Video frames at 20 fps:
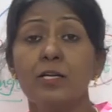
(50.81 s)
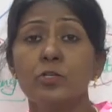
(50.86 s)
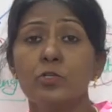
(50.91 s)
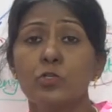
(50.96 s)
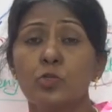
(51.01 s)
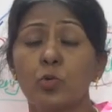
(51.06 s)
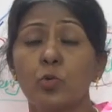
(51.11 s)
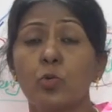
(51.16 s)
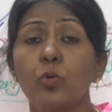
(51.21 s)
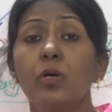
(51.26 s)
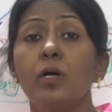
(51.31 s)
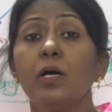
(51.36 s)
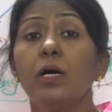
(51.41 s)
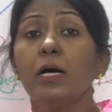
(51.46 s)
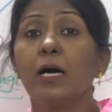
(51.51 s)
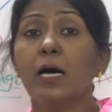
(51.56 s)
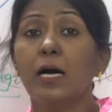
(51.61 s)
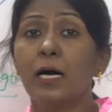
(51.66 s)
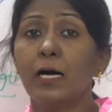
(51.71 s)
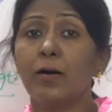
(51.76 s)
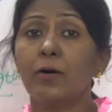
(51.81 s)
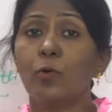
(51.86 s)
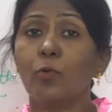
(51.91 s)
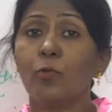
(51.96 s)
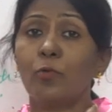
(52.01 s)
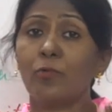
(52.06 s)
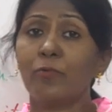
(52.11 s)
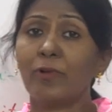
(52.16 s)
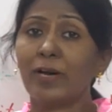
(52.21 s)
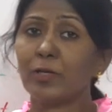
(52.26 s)
So uh,
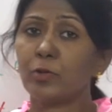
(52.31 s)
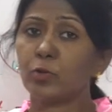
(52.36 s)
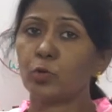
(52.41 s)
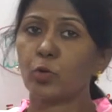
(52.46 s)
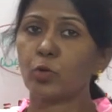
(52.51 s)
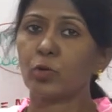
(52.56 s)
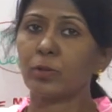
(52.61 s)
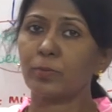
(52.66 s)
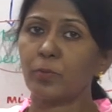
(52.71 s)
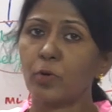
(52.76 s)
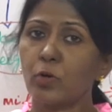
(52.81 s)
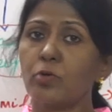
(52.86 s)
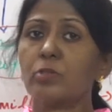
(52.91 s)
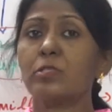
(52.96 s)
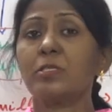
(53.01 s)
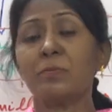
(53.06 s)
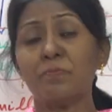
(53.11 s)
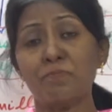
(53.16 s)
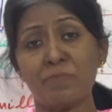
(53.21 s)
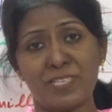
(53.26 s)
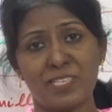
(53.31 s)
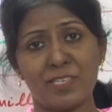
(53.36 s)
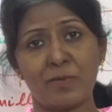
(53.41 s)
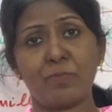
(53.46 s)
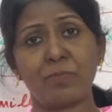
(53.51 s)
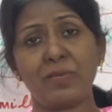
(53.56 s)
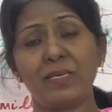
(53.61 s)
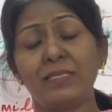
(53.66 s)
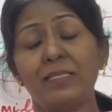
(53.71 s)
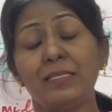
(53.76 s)
while you talk about
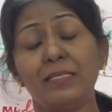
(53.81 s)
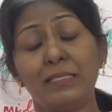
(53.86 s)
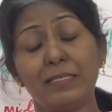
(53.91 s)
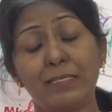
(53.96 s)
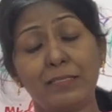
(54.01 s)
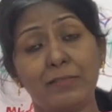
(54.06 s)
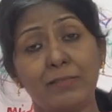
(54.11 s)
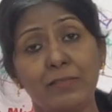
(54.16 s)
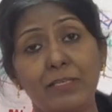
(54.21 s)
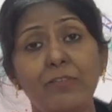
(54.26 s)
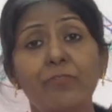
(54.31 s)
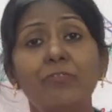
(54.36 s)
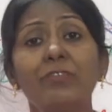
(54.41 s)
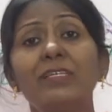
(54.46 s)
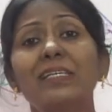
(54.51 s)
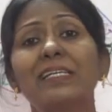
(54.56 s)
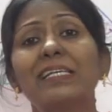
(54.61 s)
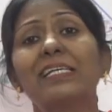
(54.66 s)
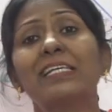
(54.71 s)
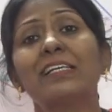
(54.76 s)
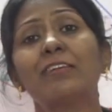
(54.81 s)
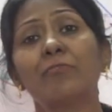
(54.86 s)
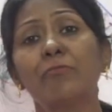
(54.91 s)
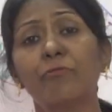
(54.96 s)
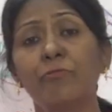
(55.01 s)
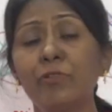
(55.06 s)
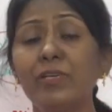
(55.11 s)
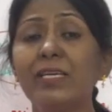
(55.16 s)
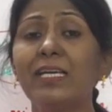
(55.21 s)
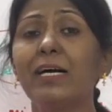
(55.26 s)
measurement, definitely
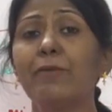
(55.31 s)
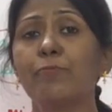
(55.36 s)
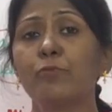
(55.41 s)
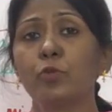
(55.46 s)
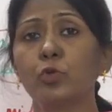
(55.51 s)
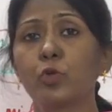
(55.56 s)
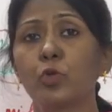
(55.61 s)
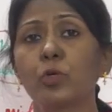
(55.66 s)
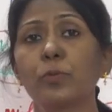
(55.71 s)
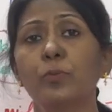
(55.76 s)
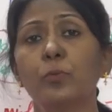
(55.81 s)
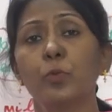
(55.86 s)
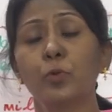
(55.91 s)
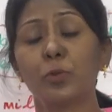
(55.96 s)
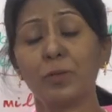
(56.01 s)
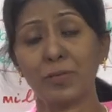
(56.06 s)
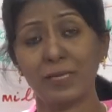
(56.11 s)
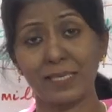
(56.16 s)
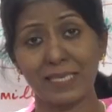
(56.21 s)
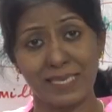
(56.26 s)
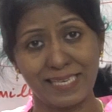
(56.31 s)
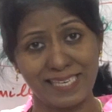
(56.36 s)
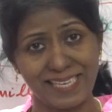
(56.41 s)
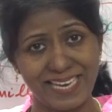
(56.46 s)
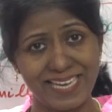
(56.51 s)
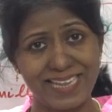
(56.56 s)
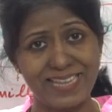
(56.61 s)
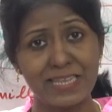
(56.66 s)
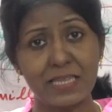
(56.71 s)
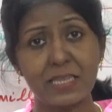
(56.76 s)
we have to talk about
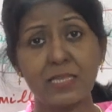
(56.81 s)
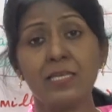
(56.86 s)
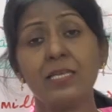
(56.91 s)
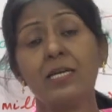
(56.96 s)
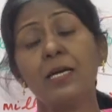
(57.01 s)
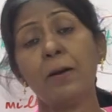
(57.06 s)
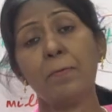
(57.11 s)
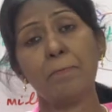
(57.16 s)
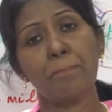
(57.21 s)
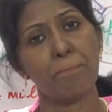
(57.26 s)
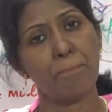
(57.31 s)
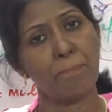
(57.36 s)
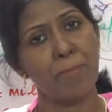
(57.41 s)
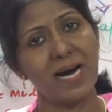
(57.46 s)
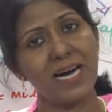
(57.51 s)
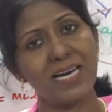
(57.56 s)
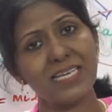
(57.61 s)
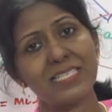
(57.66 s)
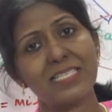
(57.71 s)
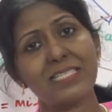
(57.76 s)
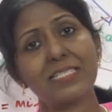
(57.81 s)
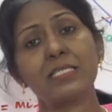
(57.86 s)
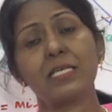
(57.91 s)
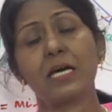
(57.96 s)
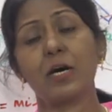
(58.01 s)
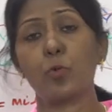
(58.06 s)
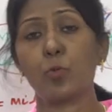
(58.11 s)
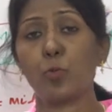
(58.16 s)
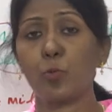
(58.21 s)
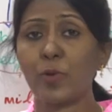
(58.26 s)
length, mass,
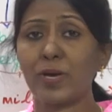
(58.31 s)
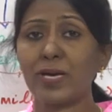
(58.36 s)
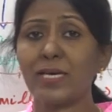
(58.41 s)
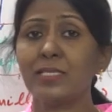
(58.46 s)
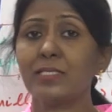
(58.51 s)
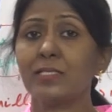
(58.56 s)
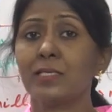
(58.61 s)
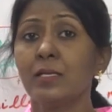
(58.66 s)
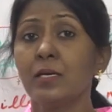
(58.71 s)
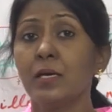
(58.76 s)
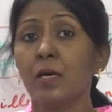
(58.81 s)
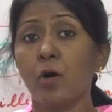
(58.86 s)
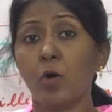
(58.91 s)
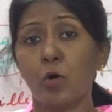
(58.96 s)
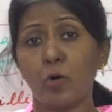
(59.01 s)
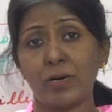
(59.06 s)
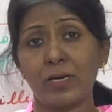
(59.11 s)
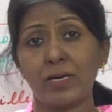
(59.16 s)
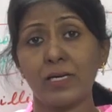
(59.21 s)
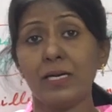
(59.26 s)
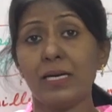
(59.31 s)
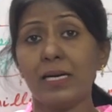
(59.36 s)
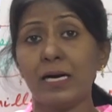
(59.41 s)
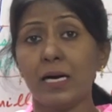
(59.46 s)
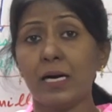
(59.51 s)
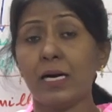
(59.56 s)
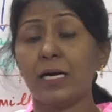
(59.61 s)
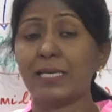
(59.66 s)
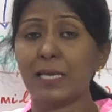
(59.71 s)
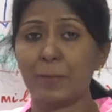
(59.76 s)
or weight or
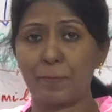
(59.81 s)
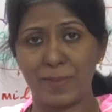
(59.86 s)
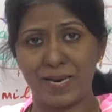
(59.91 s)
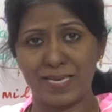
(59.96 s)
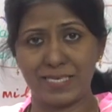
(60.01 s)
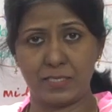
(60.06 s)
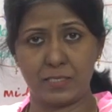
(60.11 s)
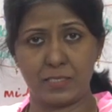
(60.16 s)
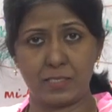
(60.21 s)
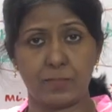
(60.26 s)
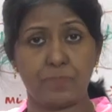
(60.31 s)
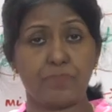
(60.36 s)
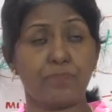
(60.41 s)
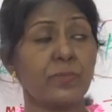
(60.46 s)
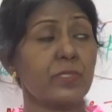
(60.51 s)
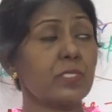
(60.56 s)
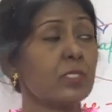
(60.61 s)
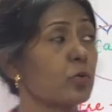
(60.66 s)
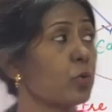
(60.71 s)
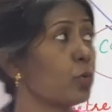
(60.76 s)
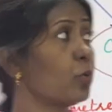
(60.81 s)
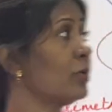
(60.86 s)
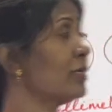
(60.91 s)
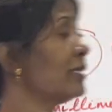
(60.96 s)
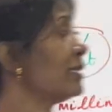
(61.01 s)
capacity. So